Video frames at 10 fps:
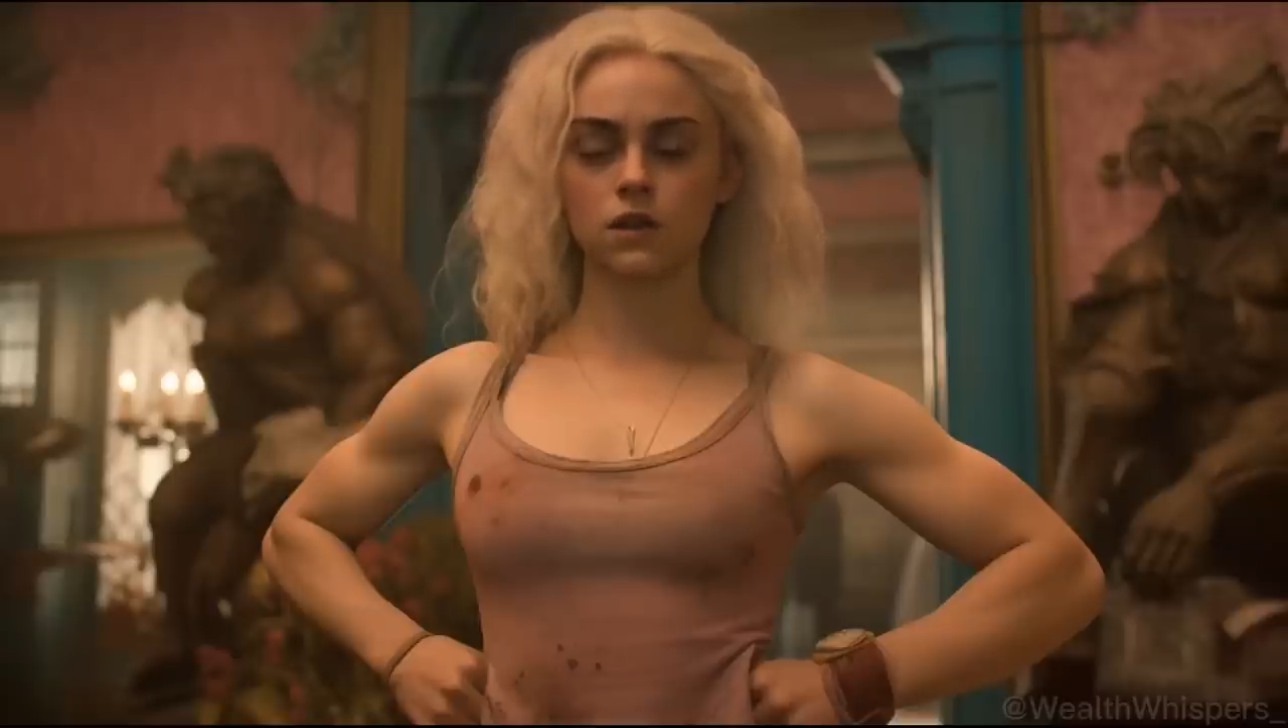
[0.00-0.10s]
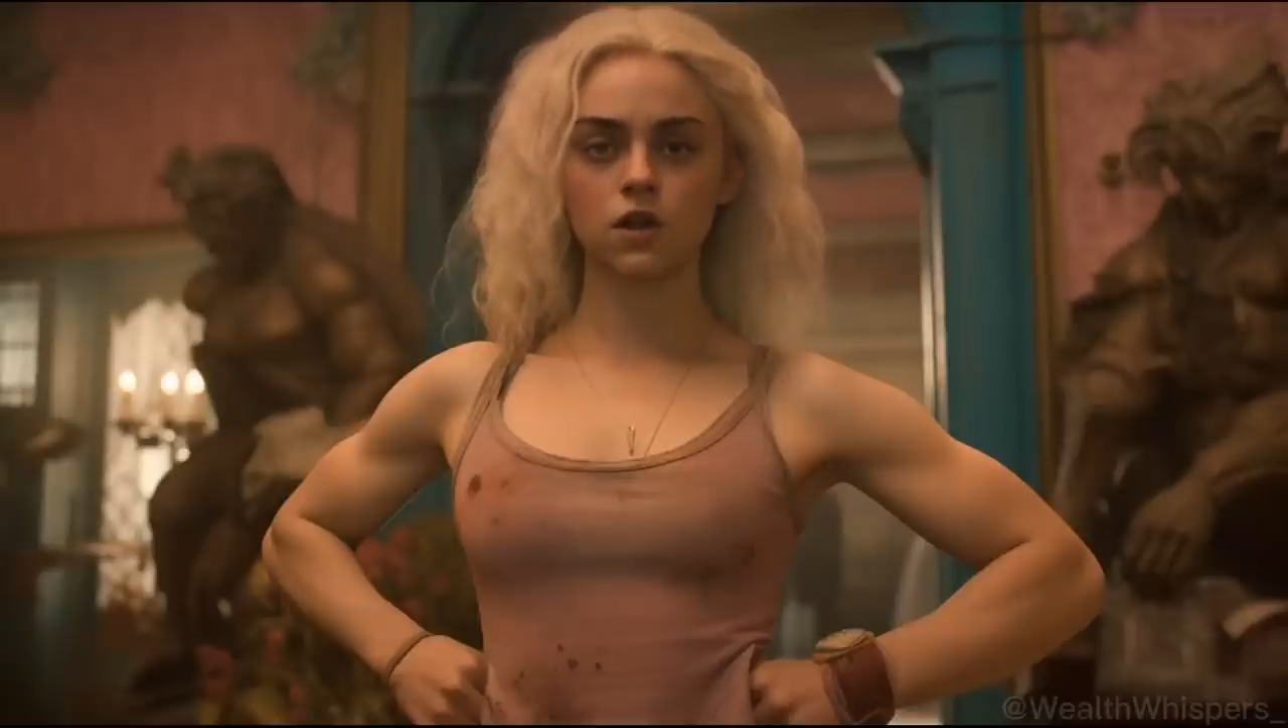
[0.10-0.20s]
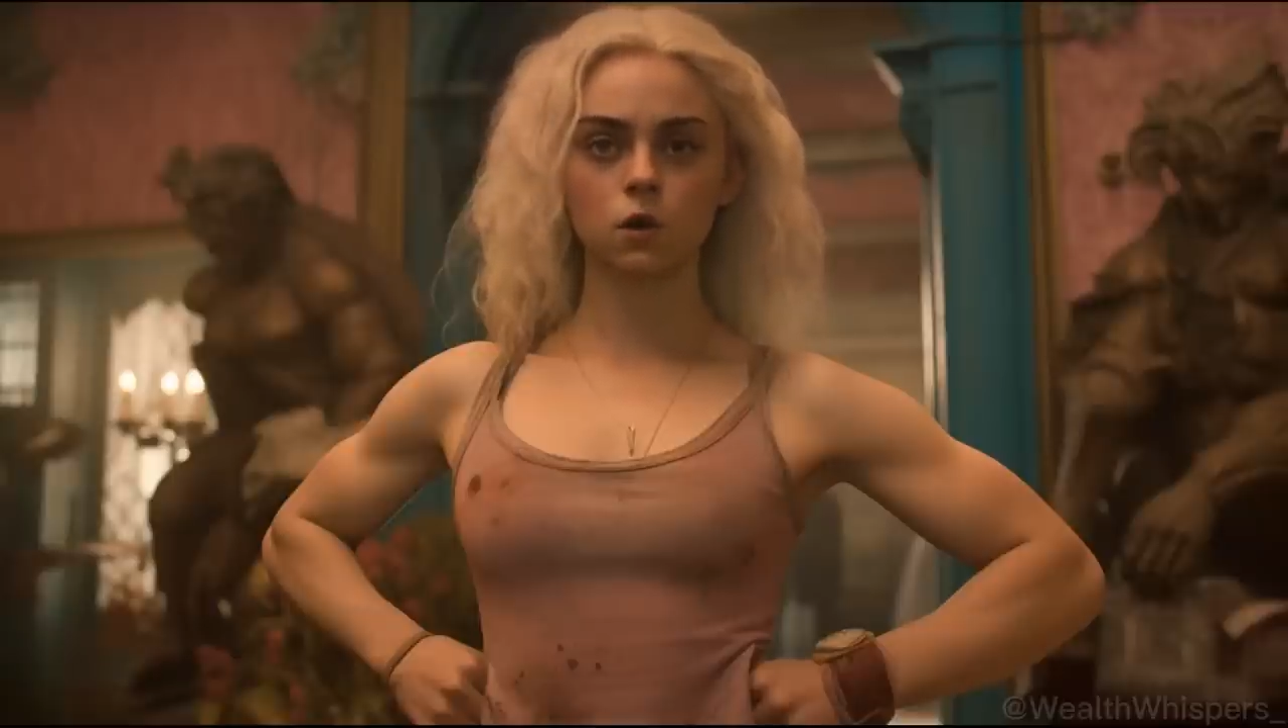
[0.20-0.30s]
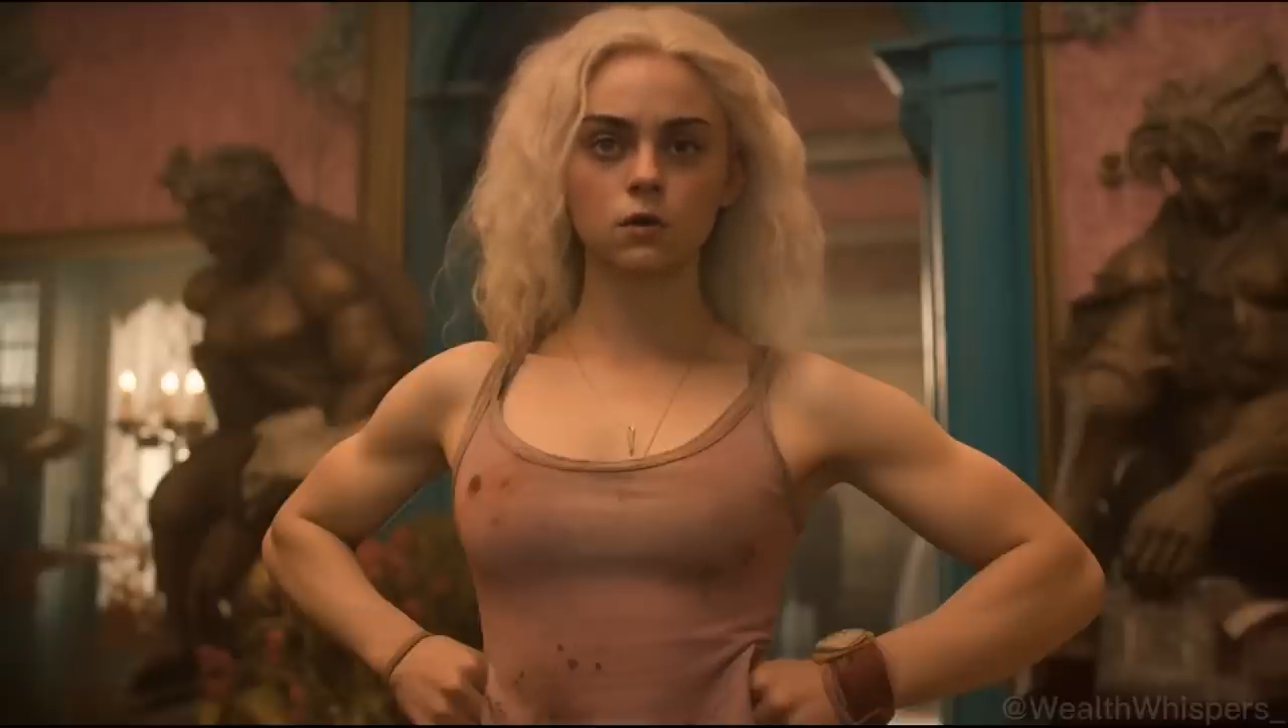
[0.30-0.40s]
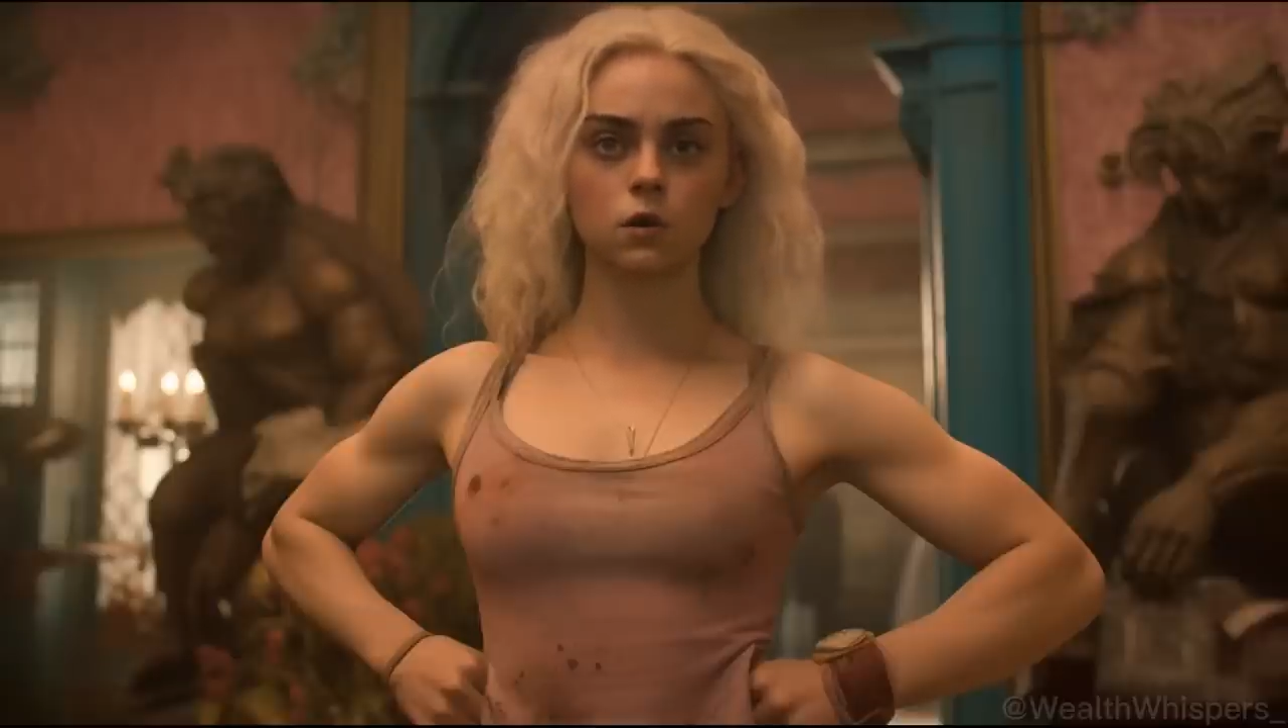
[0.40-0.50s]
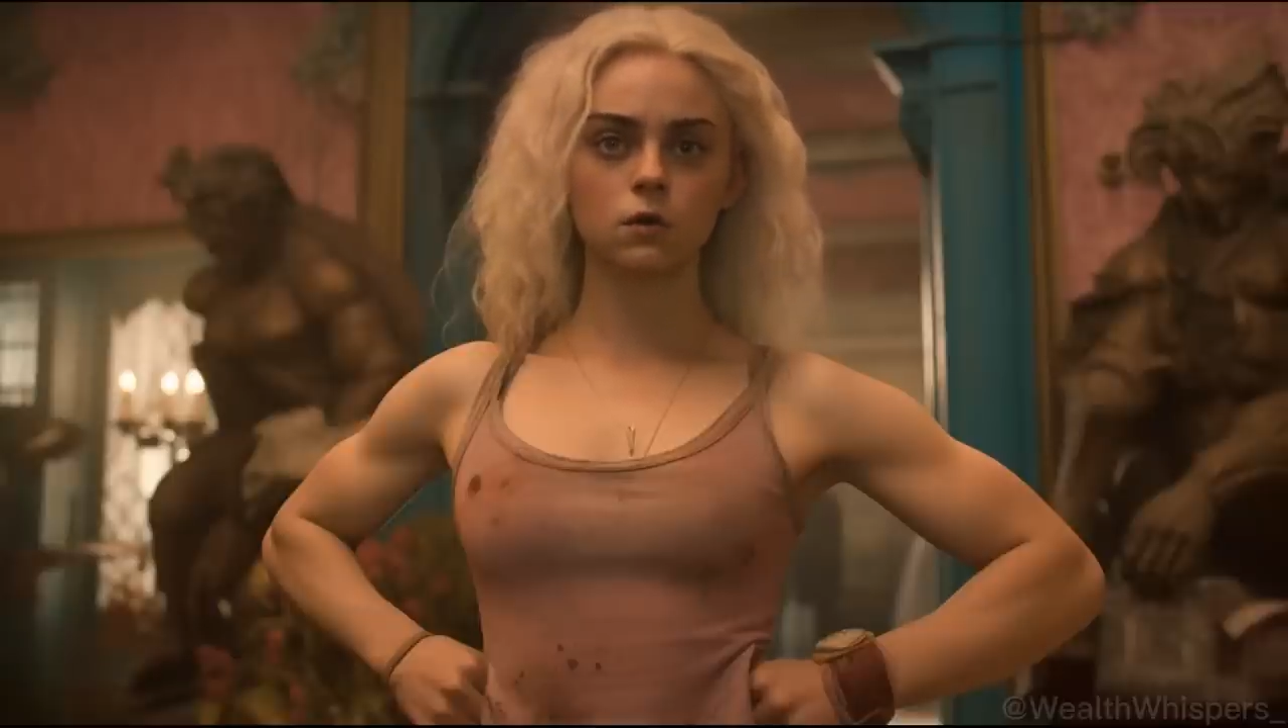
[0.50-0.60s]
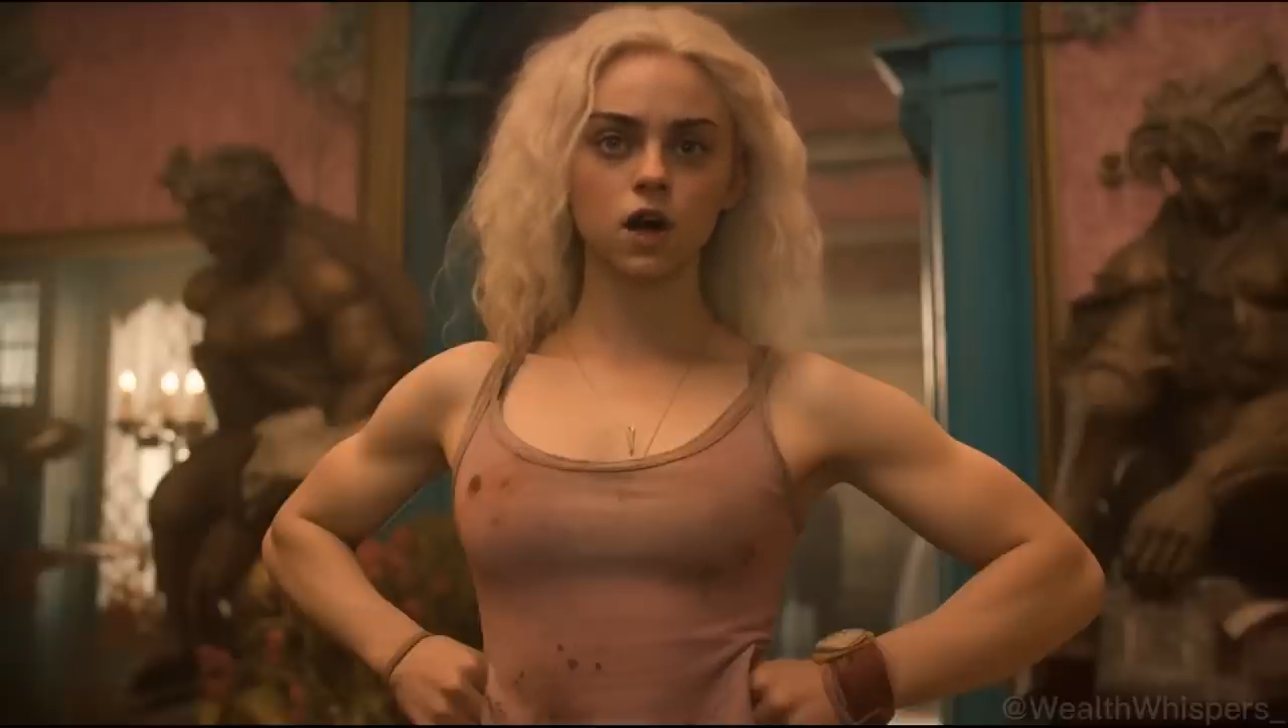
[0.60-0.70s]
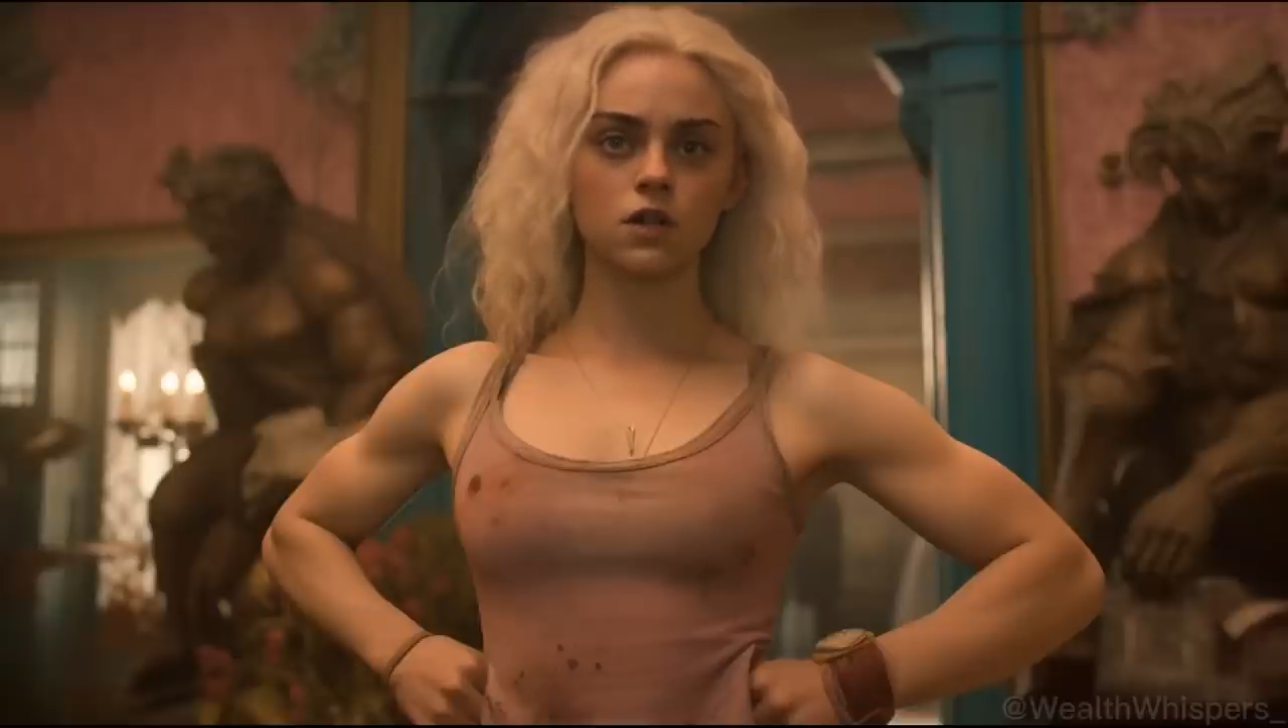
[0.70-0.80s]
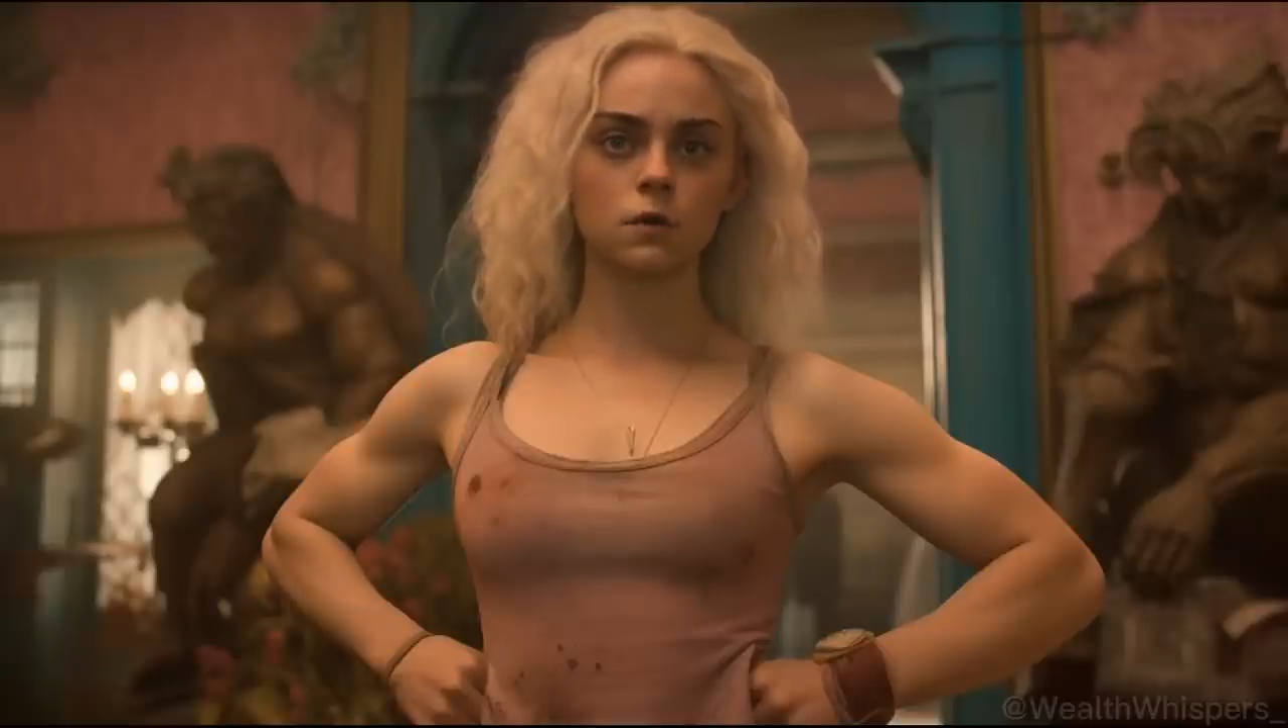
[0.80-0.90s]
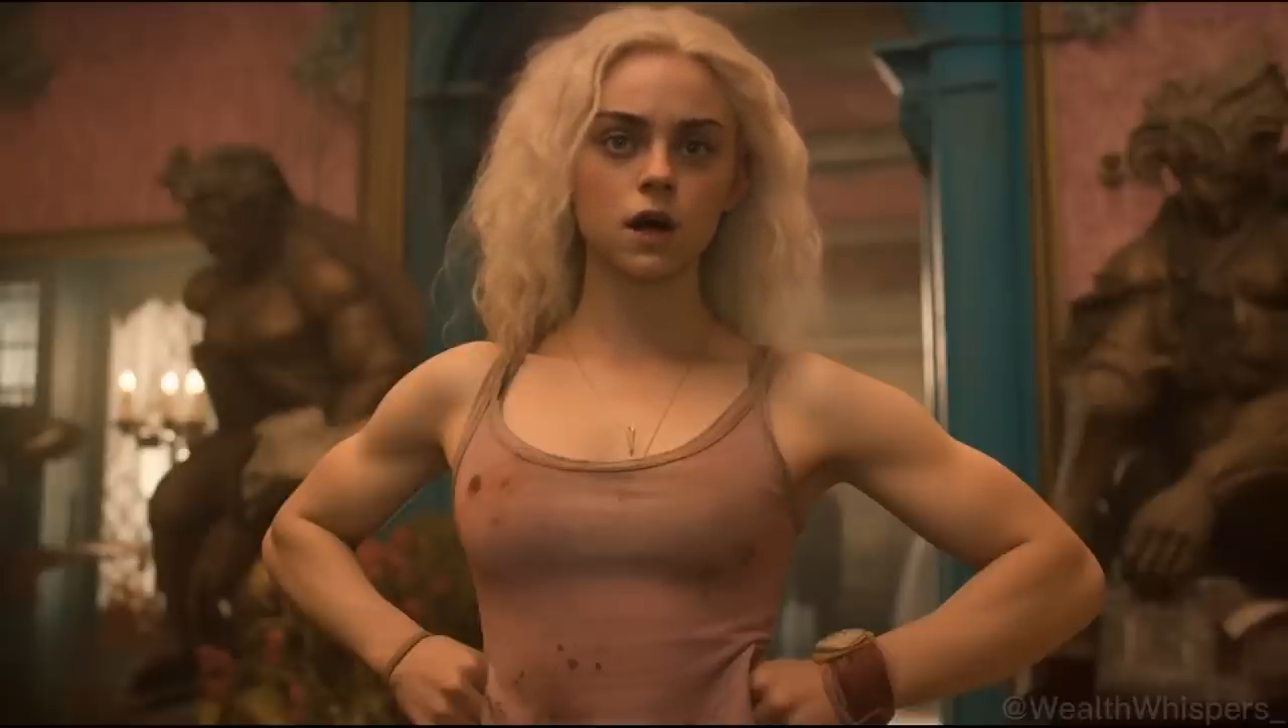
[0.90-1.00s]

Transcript: So if you've lost